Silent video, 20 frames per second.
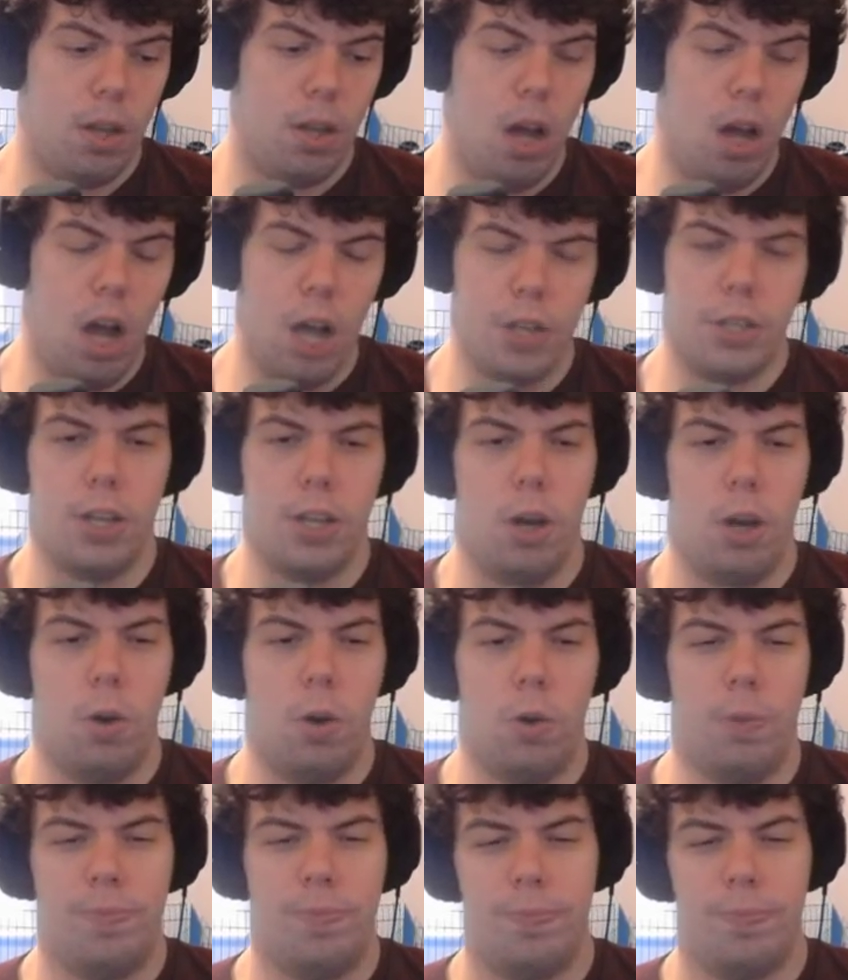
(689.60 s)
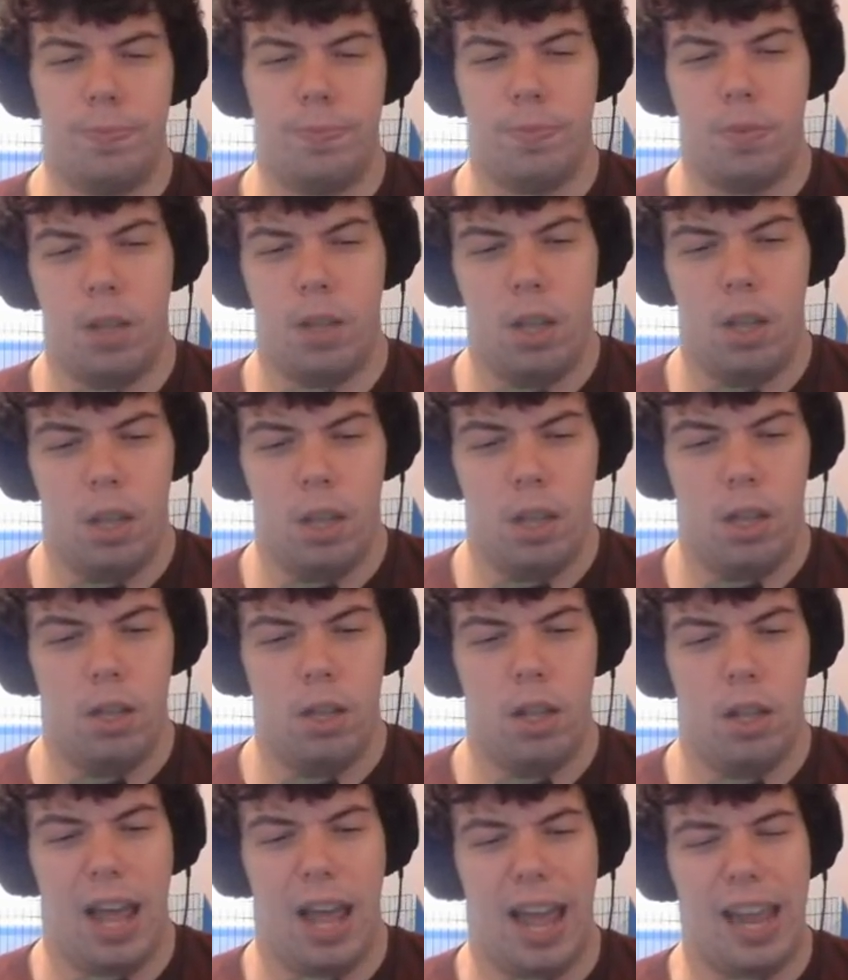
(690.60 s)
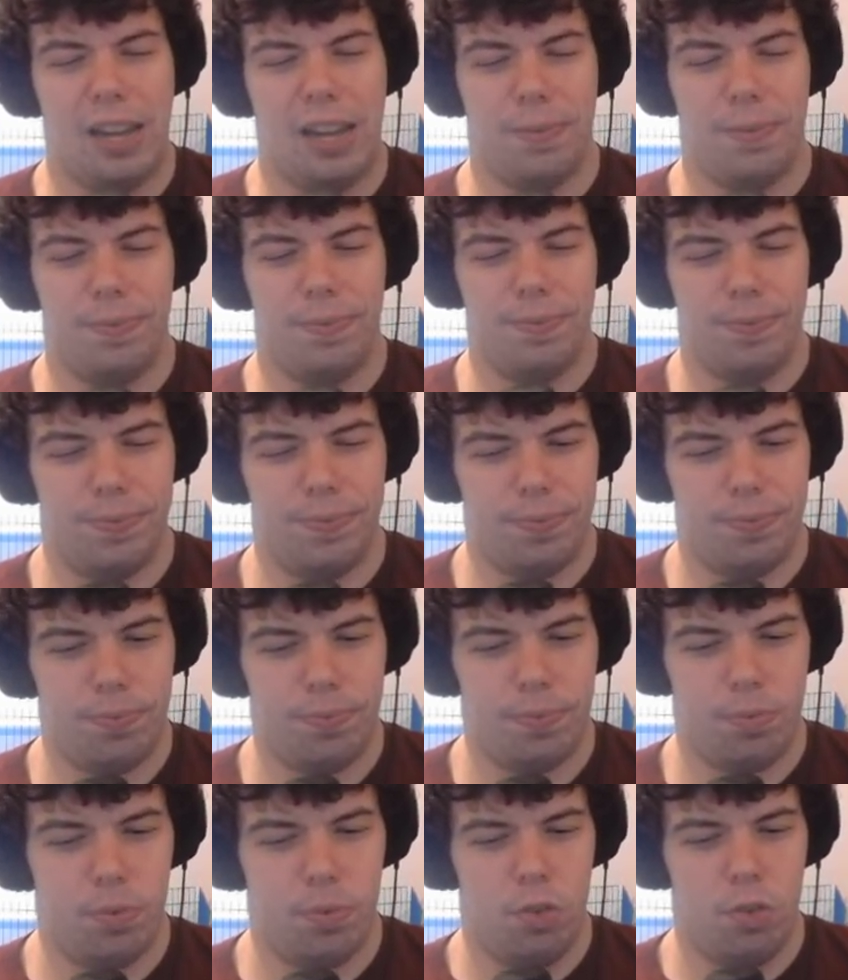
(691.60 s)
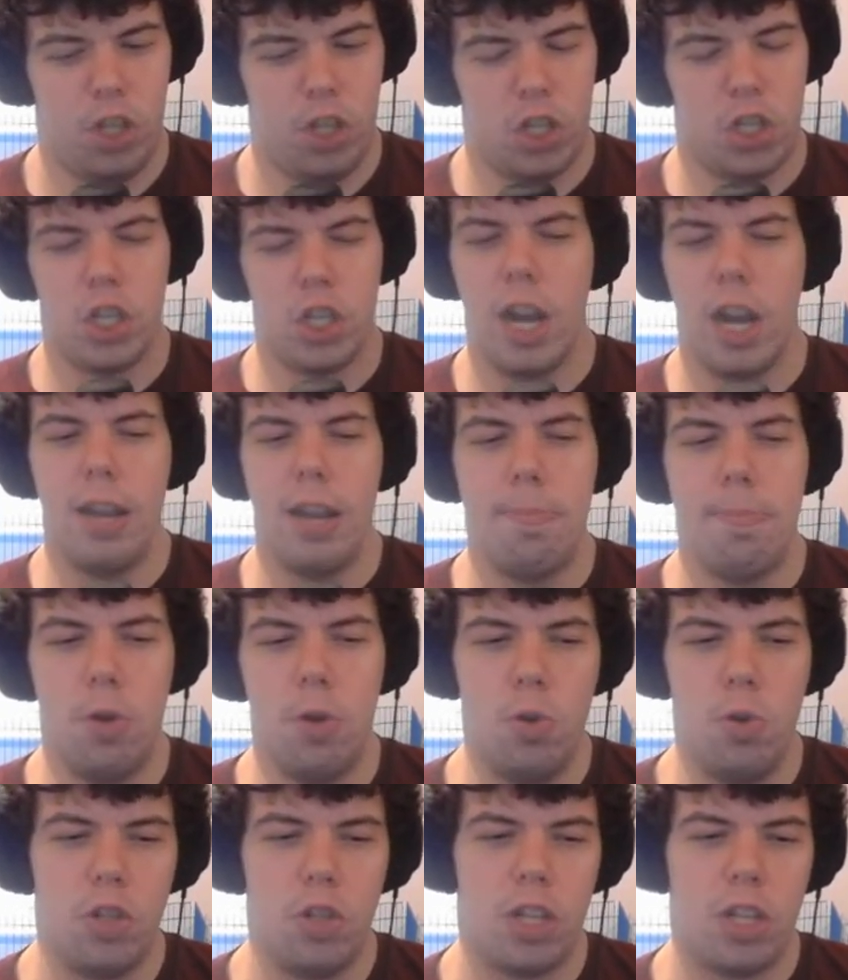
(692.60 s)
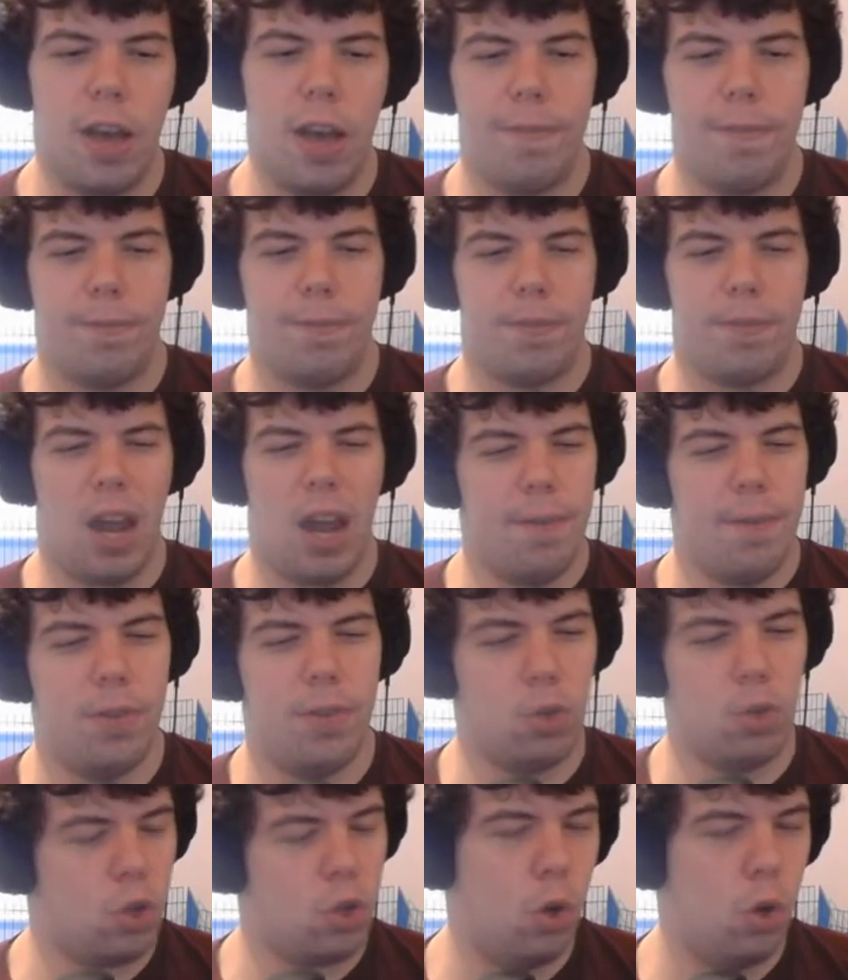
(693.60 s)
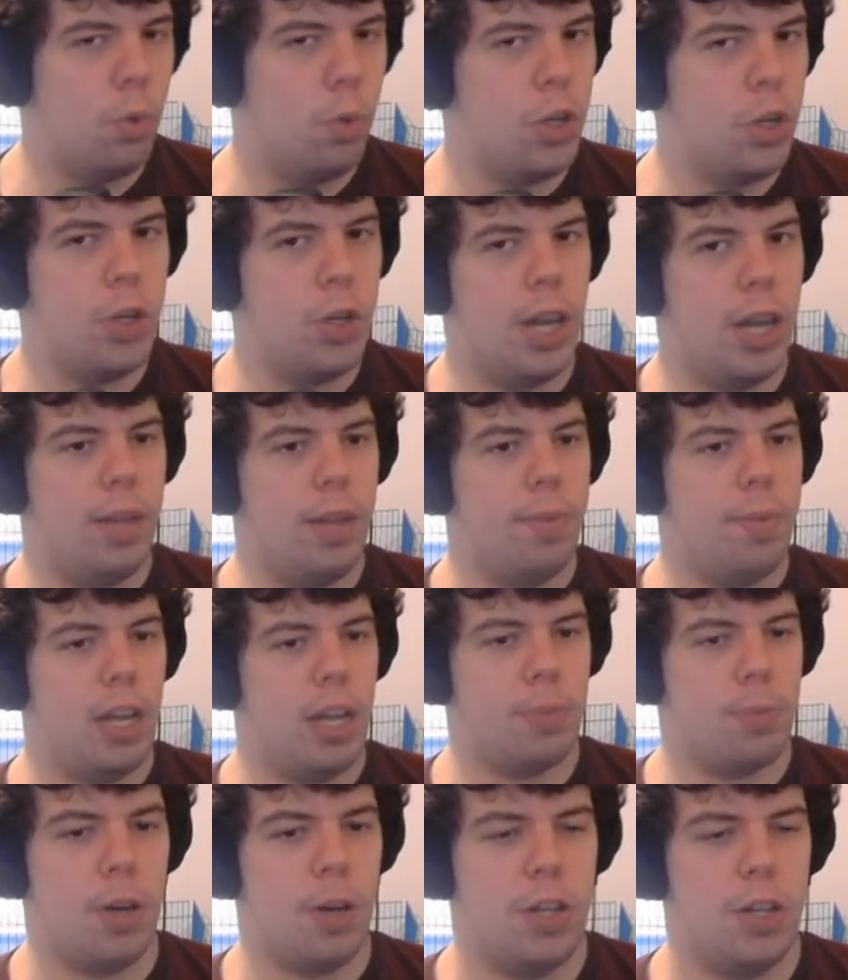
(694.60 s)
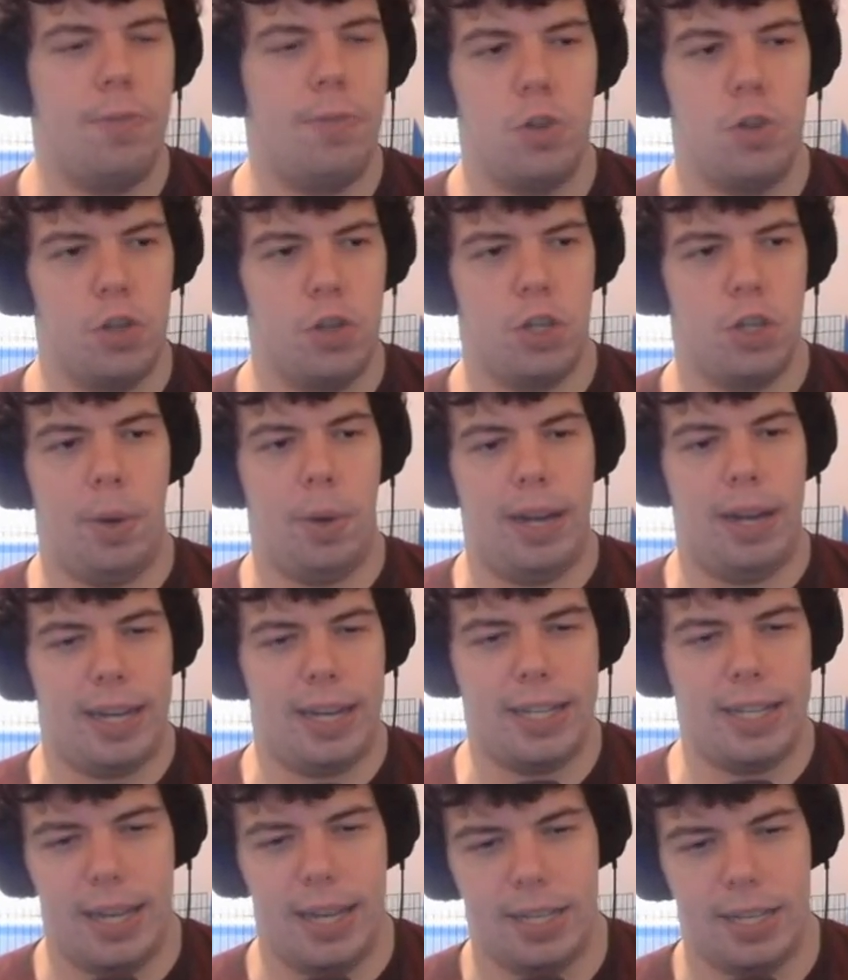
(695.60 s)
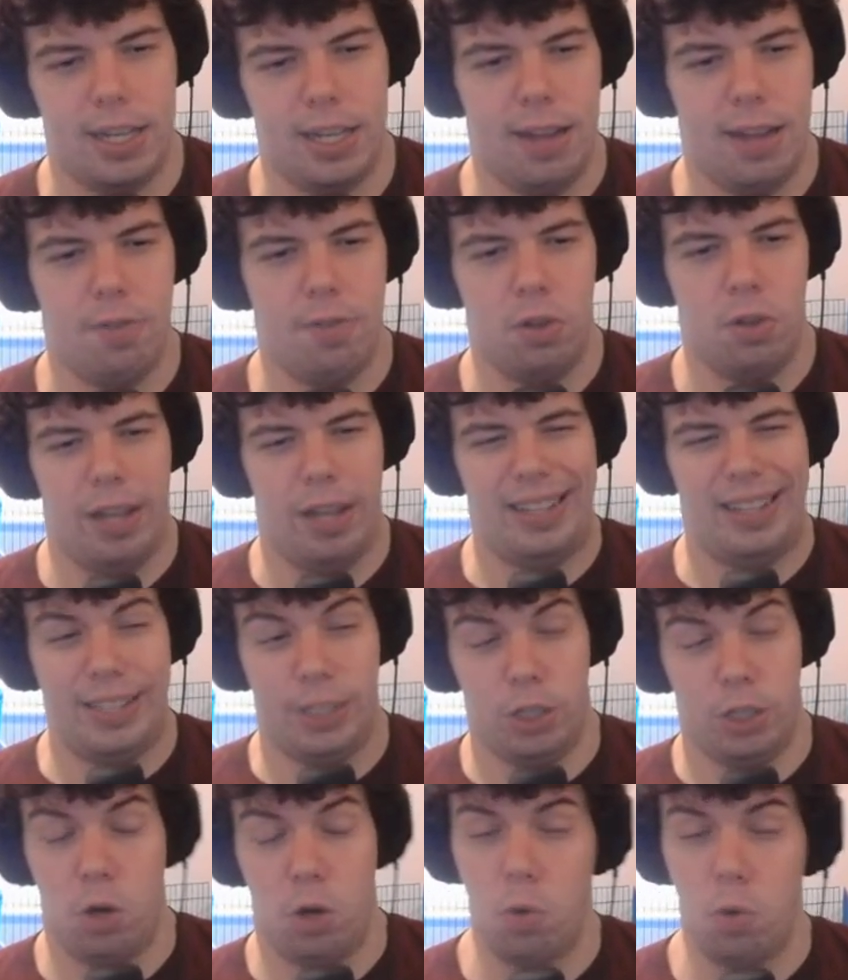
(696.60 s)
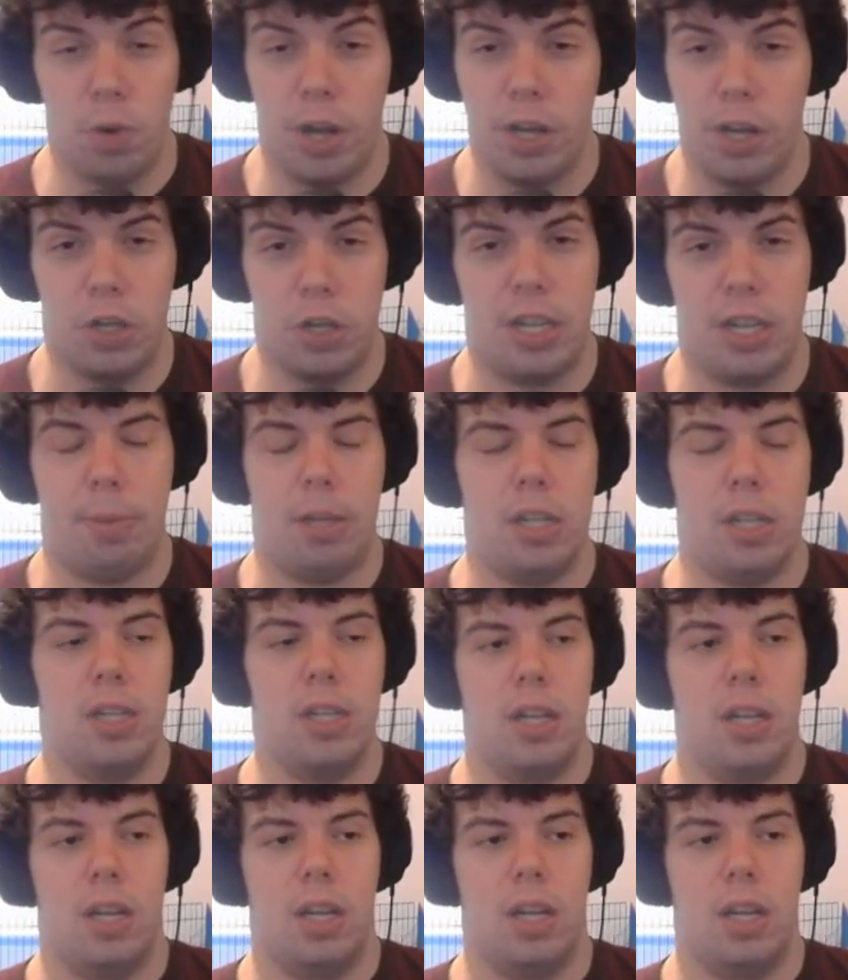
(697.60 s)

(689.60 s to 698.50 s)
Also, like, the sun and moon stuff kind of feels cool when you get it, especially if you're just doing like a Destiny level like 0 run or something.